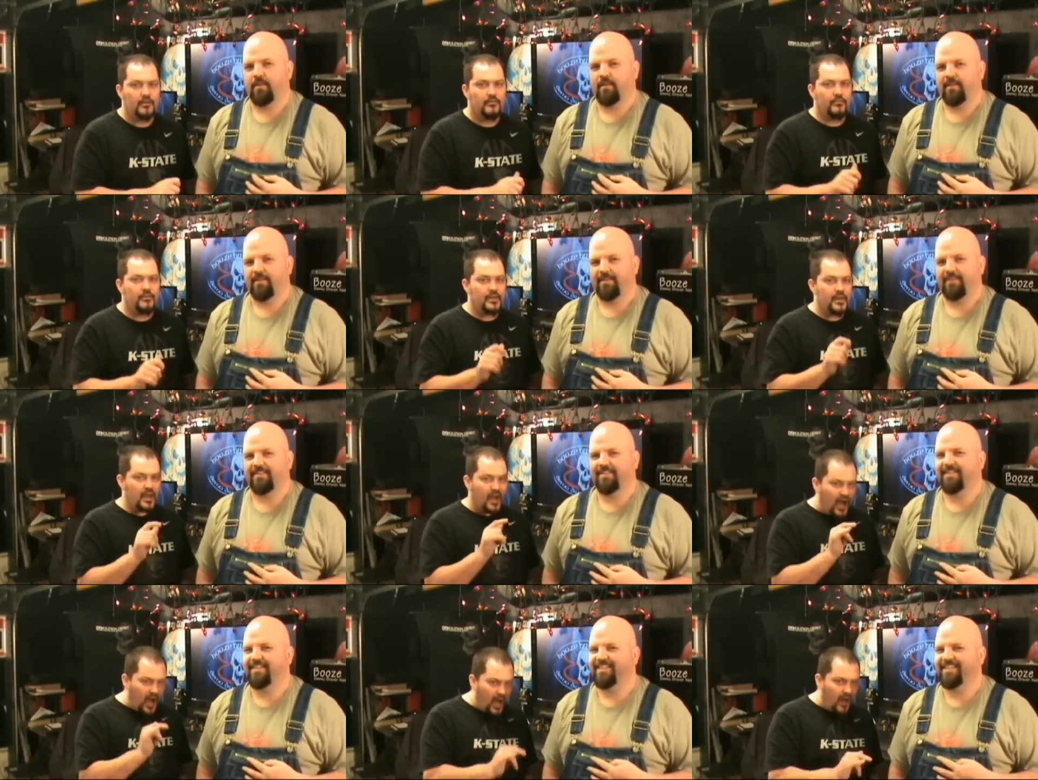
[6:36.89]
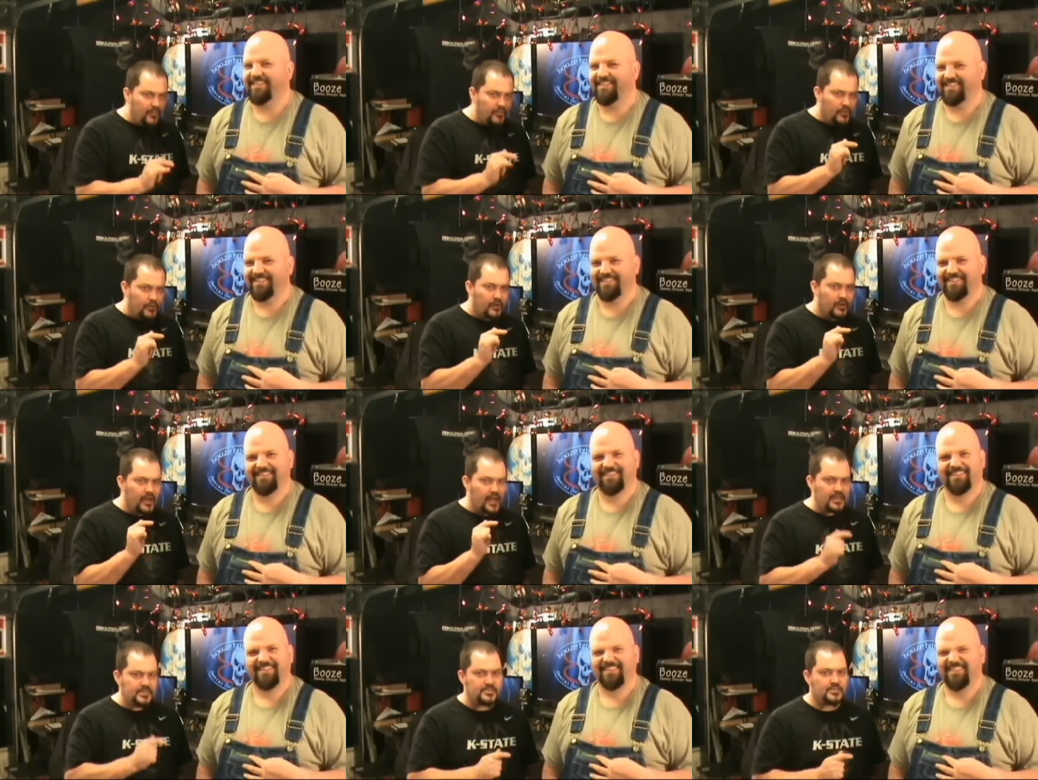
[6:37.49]
Speaker 1: the other
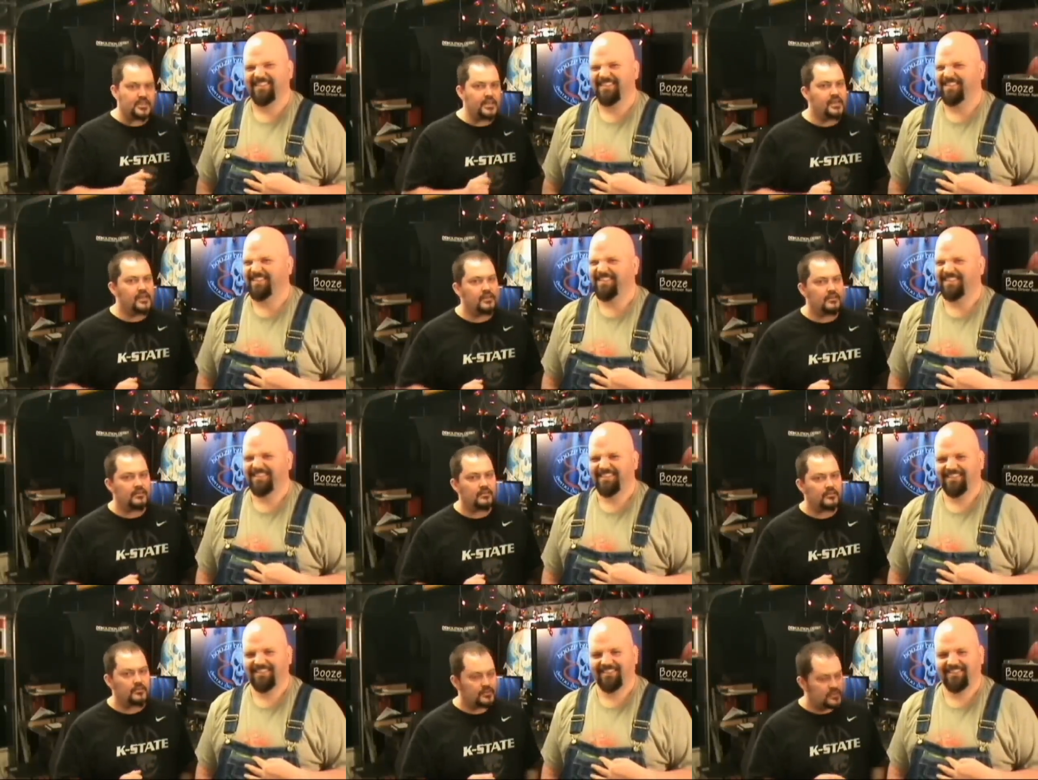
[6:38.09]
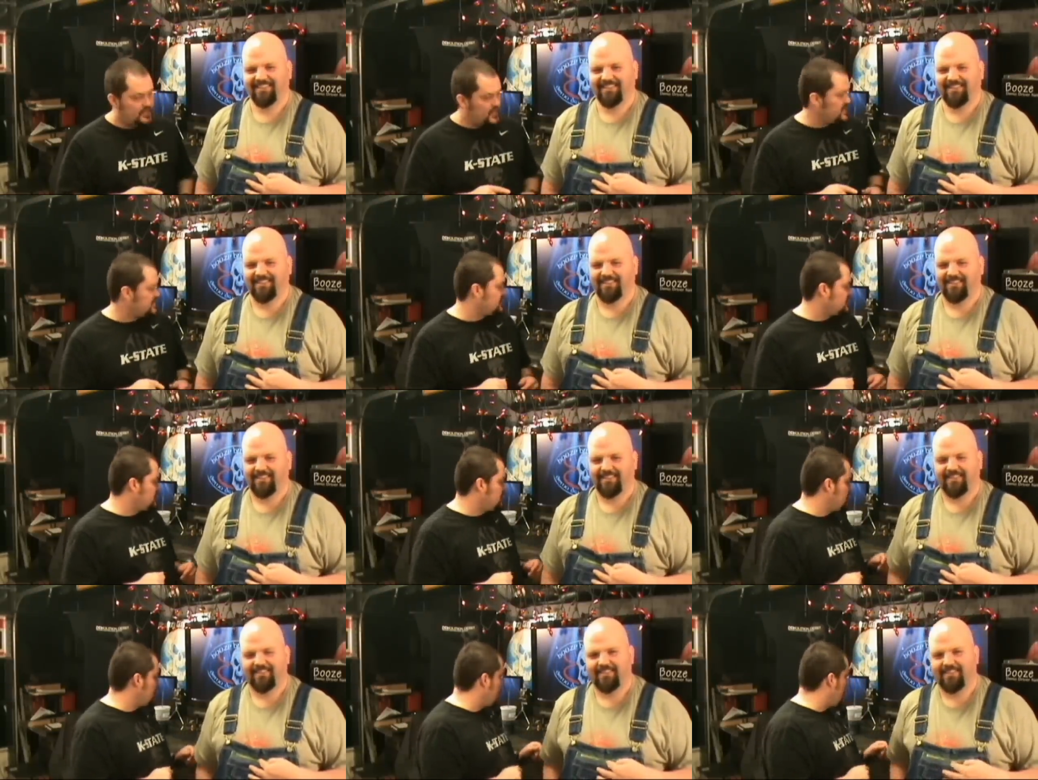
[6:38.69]
has to eat this
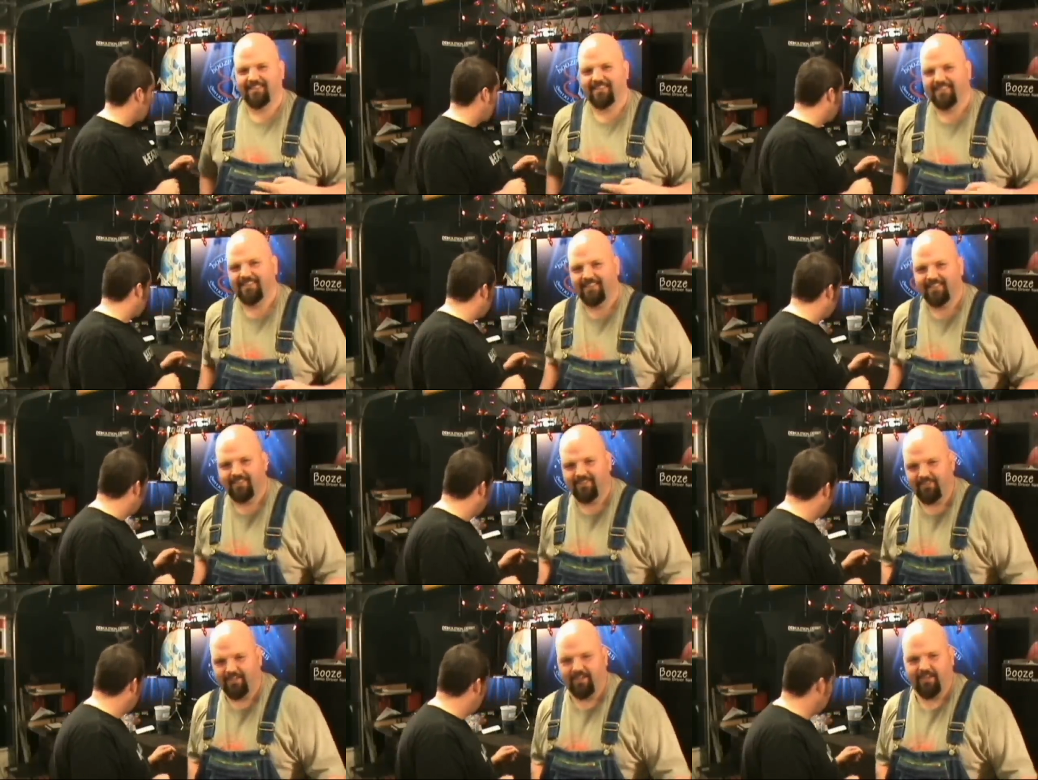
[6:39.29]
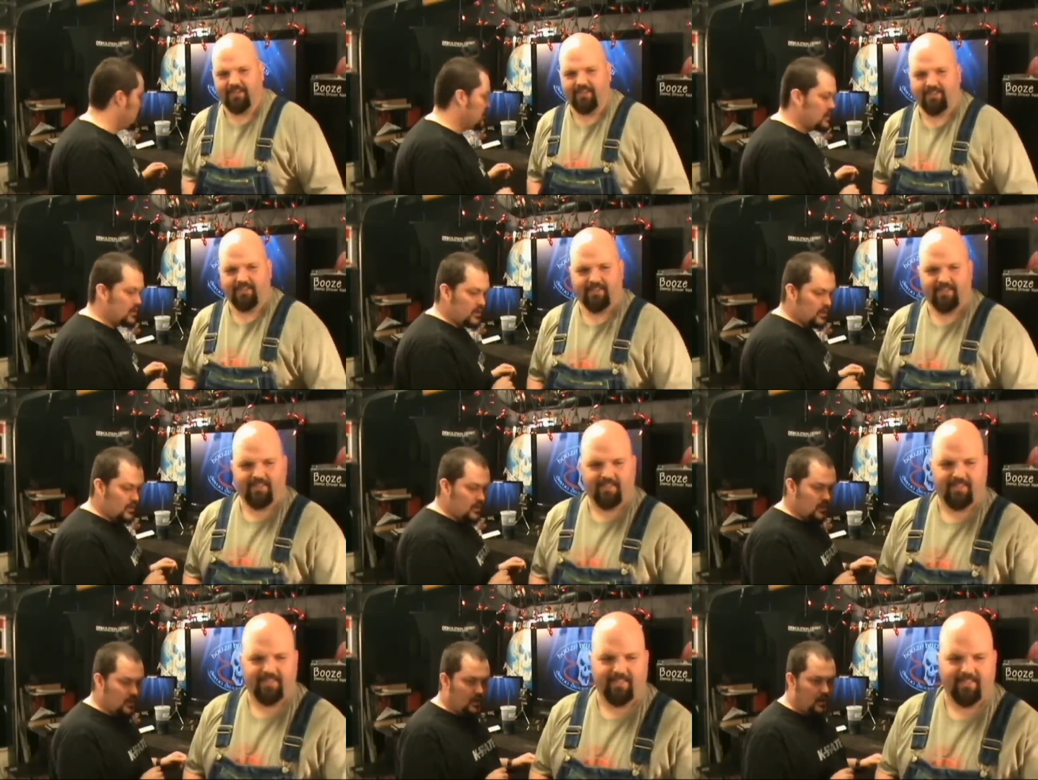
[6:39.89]
jar
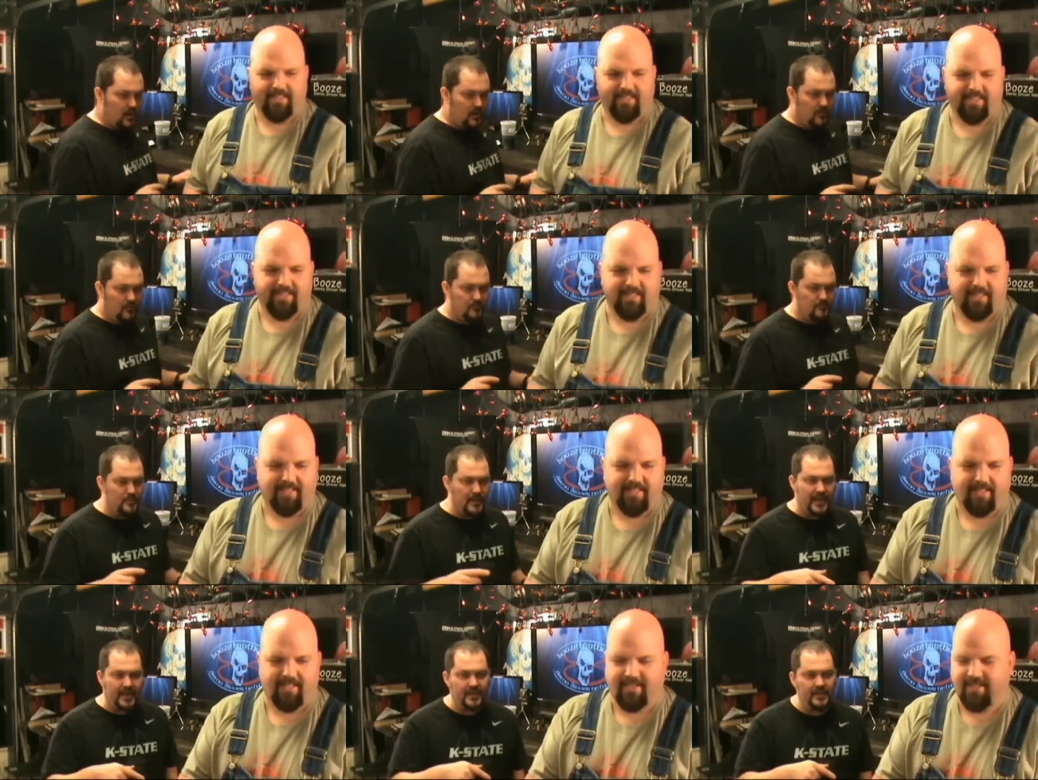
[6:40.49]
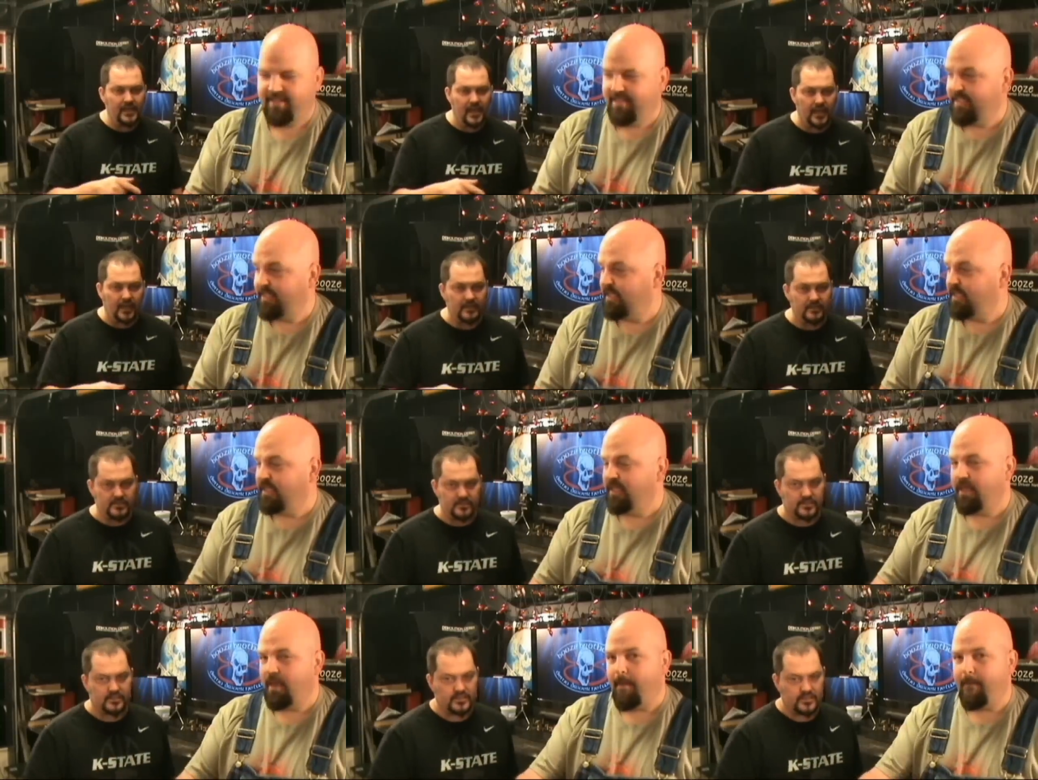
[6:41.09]
of
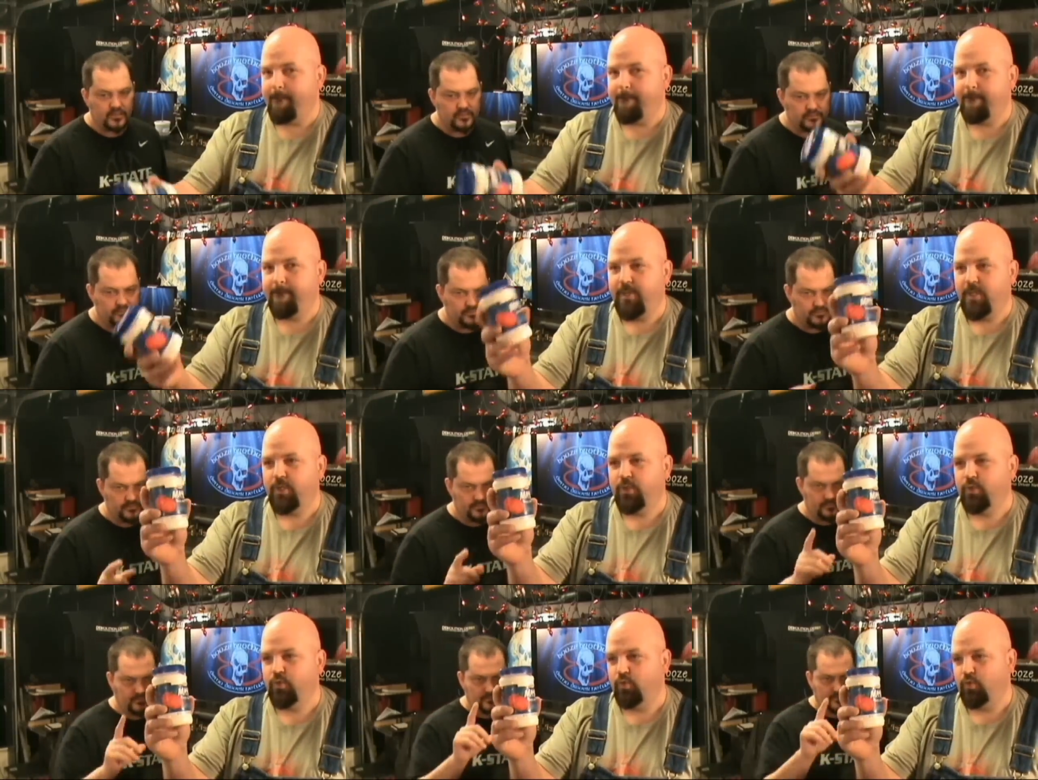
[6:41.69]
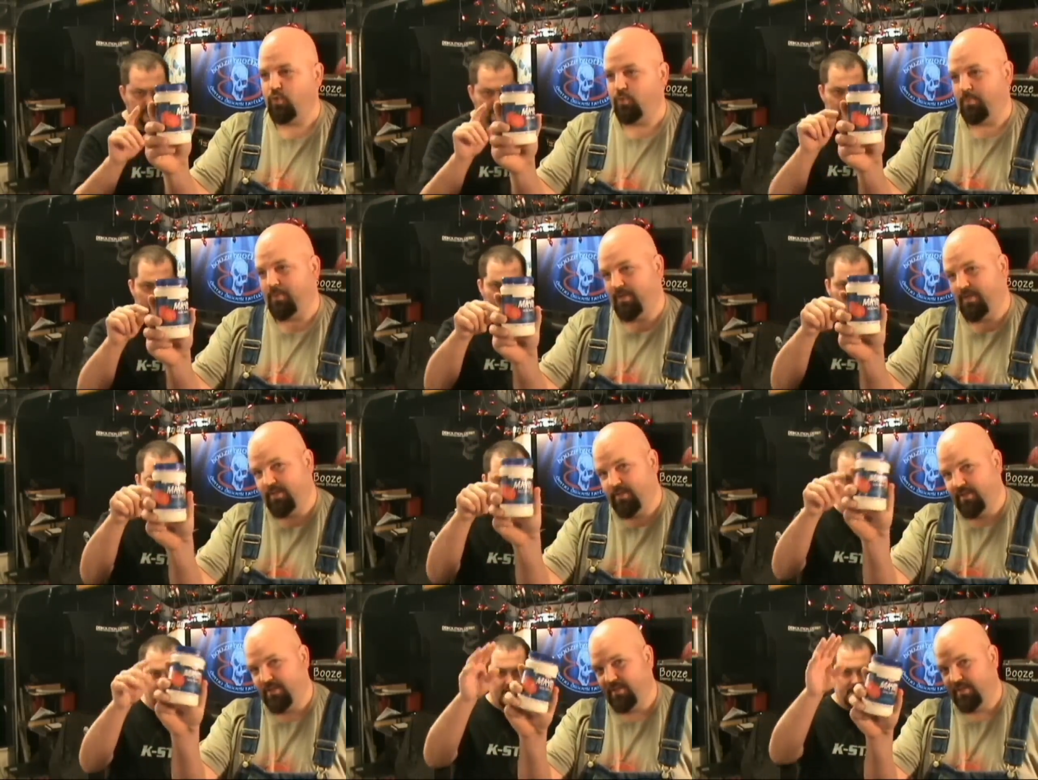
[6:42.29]
mayonnaise. Boom.
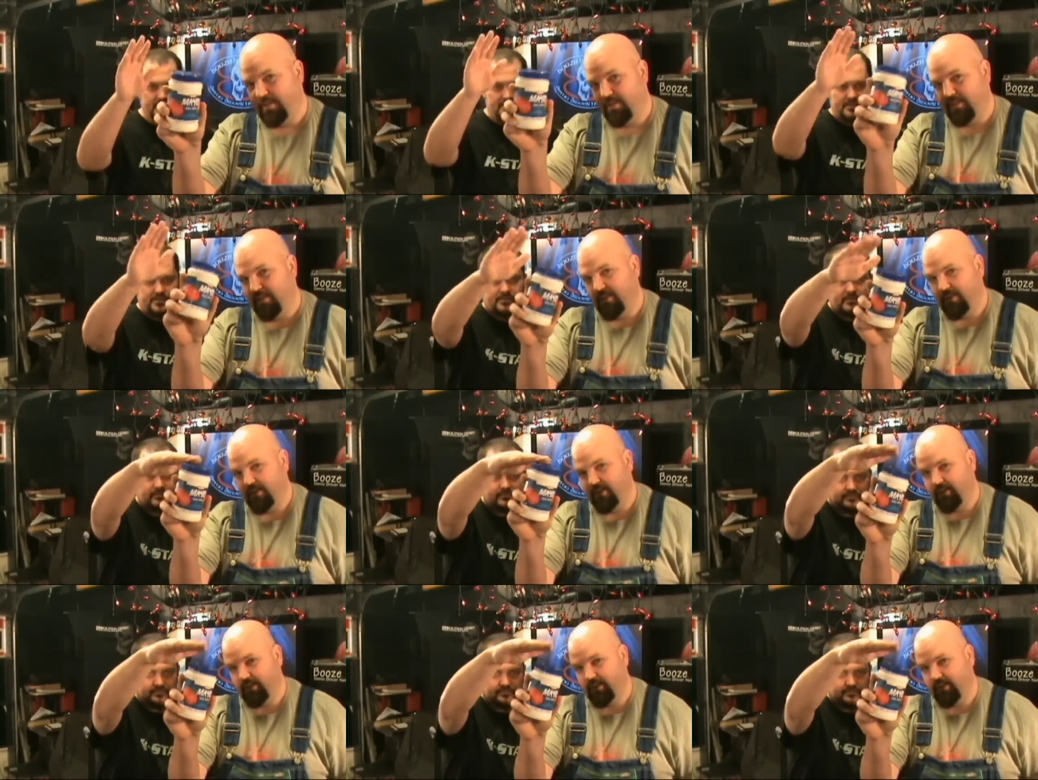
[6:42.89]
There it is.